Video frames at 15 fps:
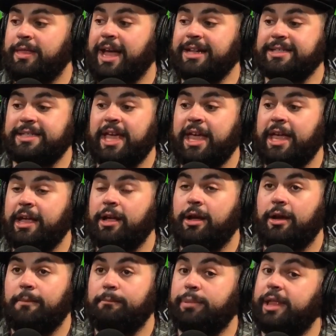saying,
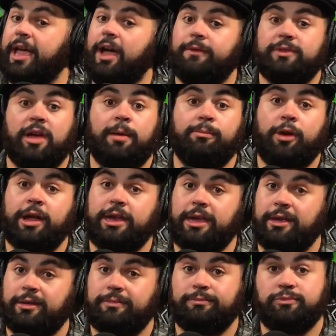playoff Tom
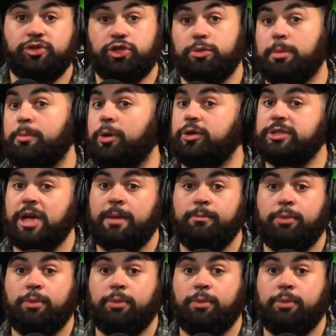Brady, Super Bowl Tom